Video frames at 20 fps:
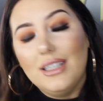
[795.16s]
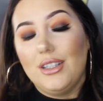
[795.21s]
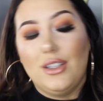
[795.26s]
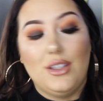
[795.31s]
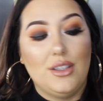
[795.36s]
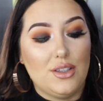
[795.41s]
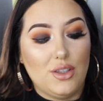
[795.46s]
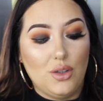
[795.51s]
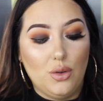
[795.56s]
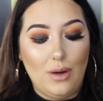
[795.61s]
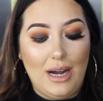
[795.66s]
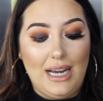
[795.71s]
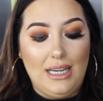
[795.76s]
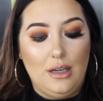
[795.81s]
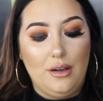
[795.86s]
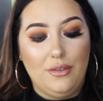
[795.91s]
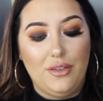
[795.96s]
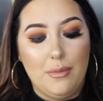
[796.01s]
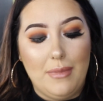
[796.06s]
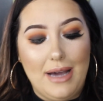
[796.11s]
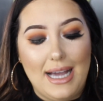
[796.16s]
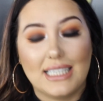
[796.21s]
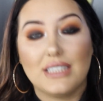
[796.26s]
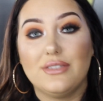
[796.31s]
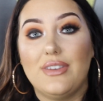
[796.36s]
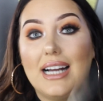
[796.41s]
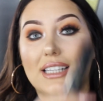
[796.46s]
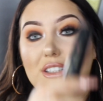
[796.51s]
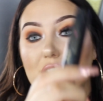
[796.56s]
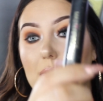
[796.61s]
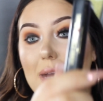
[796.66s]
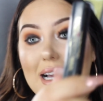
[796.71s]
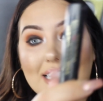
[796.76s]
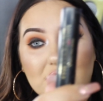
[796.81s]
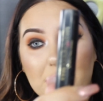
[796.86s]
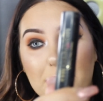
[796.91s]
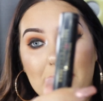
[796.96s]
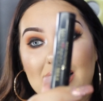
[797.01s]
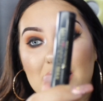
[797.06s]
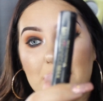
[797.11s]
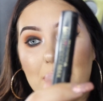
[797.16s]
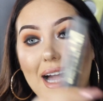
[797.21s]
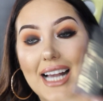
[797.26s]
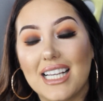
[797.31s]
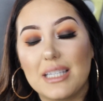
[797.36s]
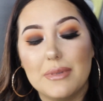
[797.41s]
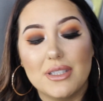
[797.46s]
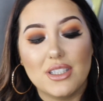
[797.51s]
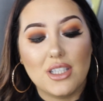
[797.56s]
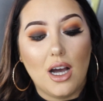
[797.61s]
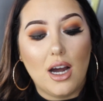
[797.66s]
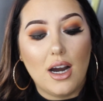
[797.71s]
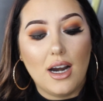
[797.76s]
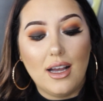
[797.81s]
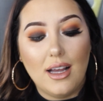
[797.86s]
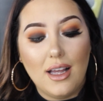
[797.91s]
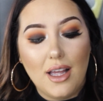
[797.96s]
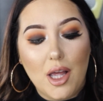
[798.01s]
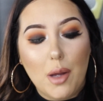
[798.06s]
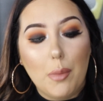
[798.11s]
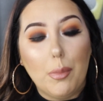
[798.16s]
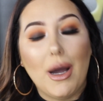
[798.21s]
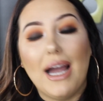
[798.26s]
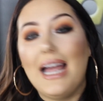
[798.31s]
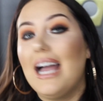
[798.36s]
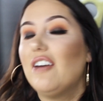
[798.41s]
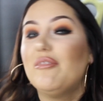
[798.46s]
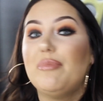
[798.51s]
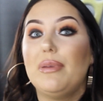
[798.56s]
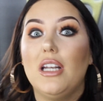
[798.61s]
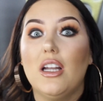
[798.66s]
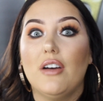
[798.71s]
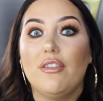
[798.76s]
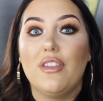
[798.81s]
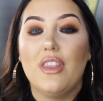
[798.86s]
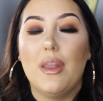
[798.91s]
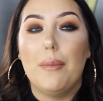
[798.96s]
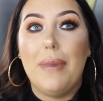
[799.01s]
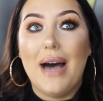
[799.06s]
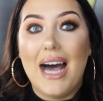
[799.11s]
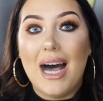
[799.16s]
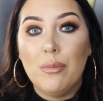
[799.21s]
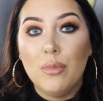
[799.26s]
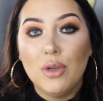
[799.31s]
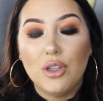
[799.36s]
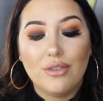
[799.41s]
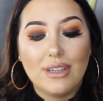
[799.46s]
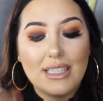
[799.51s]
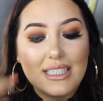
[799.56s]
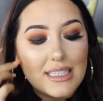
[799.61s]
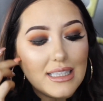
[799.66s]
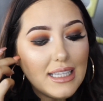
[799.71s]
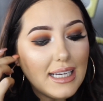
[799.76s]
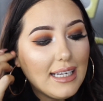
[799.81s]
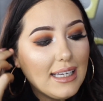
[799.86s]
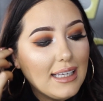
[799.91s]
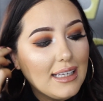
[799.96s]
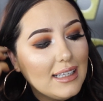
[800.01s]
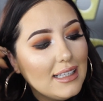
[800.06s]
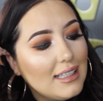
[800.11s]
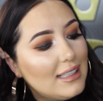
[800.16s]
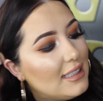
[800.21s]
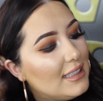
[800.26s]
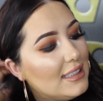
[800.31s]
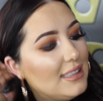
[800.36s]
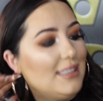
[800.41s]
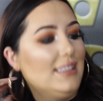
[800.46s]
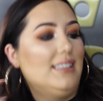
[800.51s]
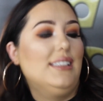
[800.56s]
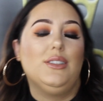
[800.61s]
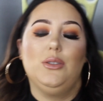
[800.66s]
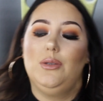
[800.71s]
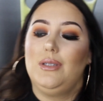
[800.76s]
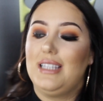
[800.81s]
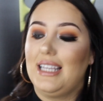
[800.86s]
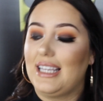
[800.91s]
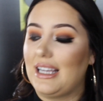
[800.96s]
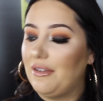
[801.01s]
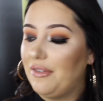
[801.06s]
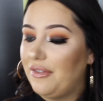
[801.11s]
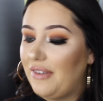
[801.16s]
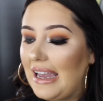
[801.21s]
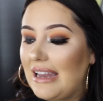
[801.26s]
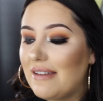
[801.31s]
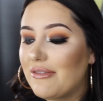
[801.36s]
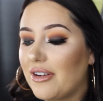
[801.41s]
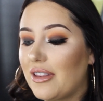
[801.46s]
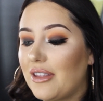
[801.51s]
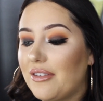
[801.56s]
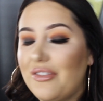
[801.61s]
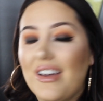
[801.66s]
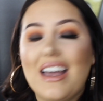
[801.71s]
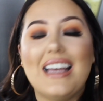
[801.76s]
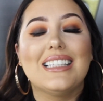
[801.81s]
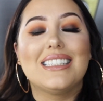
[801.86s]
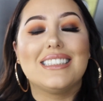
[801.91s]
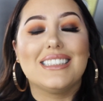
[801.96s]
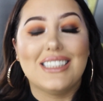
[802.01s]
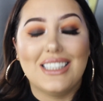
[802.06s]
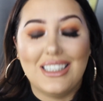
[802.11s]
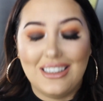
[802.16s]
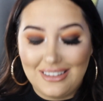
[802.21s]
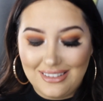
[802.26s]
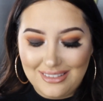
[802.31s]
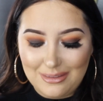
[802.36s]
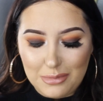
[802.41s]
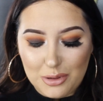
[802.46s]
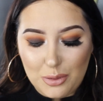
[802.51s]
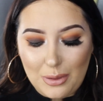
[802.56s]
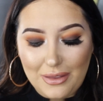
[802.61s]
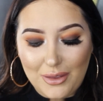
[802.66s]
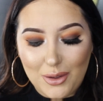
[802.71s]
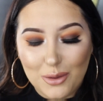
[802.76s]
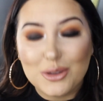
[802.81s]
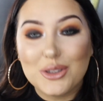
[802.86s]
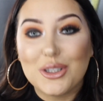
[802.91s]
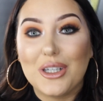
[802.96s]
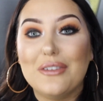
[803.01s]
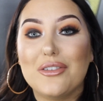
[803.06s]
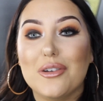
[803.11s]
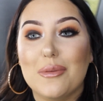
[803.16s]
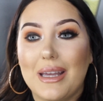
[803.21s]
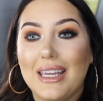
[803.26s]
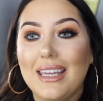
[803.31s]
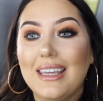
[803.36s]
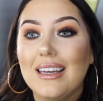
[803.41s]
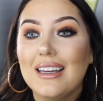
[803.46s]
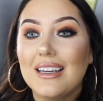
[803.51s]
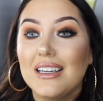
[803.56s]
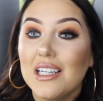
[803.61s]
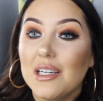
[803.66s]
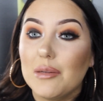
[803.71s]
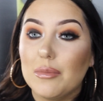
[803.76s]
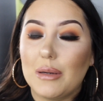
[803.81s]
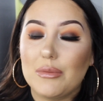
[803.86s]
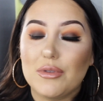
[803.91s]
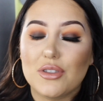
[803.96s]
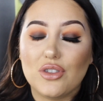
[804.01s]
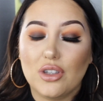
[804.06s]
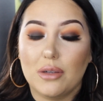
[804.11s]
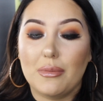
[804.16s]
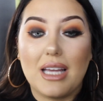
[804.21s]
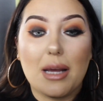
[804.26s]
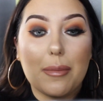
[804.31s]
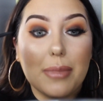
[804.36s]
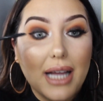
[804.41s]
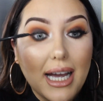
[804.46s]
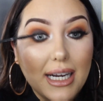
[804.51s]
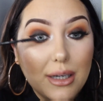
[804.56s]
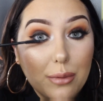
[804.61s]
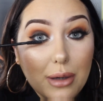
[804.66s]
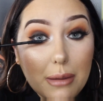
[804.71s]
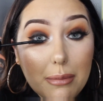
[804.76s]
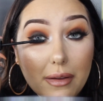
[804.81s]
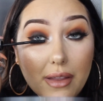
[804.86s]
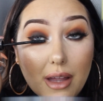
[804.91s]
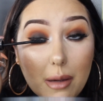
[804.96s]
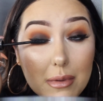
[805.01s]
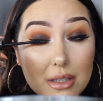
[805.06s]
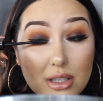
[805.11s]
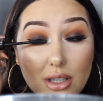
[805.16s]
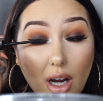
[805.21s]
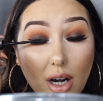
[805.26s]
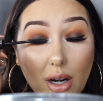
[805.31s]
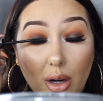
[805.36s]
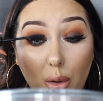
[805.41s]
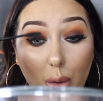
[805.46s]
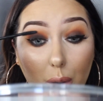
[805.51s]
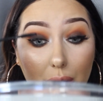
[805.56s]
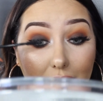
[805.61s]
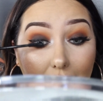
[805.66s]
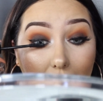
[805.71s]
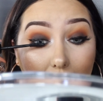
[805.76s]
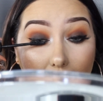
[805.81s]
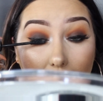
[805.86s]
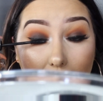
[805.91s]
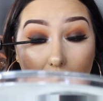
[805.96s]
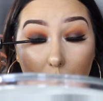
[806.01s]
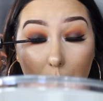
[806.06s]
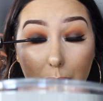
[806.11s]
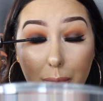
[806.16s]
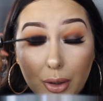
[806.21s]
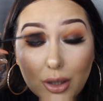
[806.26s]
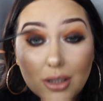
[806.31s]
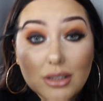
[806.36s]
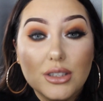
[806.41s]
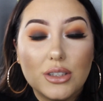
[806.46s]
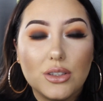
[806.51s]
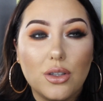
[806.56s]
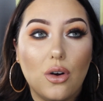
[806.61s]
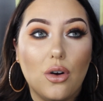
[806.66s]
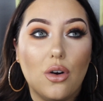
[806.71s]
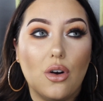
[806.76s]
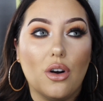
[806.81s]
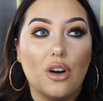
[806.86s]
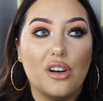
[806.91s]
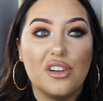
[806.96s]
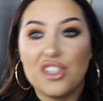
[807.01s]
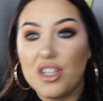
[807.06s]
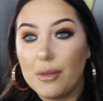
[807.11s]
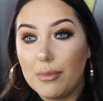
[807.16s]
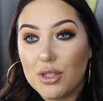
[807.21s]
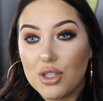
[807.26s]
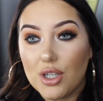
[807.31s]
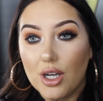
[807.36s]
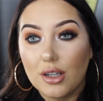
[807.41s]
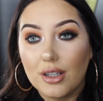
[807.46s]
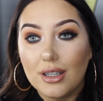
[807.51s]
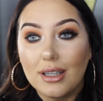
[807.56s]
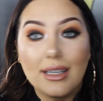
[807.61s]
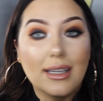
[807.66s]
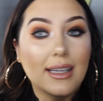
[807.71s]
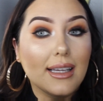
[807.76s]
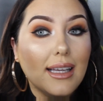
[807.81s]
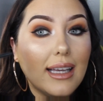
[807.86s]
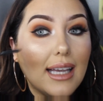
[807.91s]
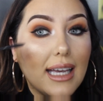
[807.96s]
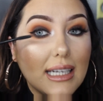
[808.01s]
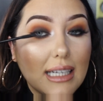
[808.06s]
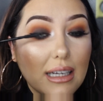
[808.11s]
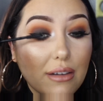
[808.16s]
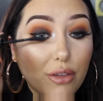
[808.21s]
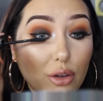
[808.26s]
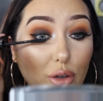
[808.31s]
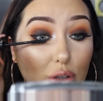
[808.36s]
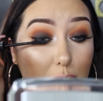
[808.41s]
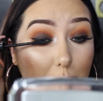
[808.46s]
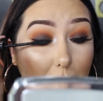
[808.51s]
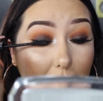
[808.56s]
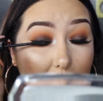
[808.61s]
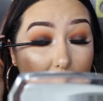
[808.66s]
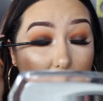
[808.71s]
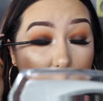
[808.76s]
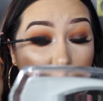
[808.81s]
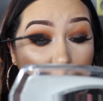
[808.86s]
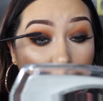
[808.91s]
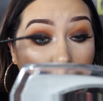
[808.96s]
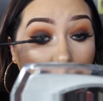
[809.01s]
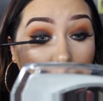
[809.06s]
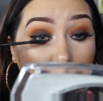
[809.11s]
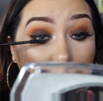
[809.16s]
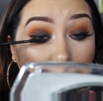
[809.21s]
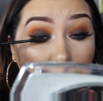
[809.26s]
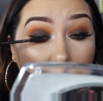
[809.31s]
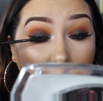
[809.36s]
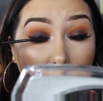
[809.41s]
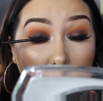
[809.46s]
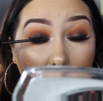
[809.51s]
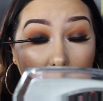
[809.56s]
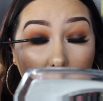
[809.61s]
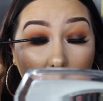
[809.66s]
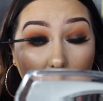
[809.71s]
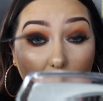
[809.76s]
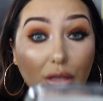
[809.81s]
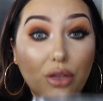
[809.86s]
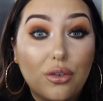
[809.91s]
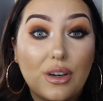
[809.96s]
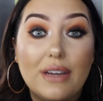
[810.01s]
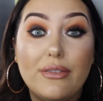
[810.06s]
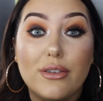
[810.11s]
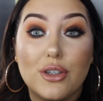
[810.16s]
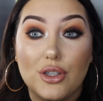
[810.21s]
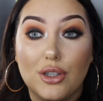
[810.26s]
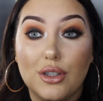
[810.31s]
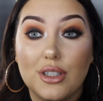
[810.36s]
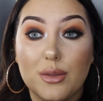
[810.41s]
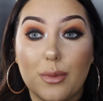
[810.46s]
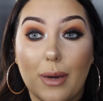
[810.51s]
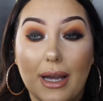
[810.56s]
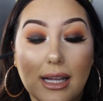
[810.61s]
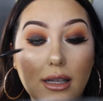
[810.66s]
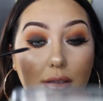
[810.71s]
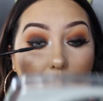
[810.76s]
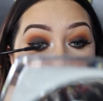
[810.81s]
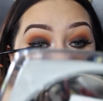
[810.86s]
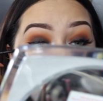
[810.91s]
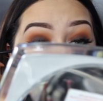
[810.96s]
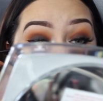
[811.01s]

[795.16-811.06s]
You just know I love the Max Factor Masterpiece Max mascara, but I have been loving the Balm one recently. So it's like a fight for the fittest between those two for me. So I'm just going to be applying a wee bit of that mascara on. You can get it in Boots or Superdrug, any of those places, and you can get it 3 for 2 as well.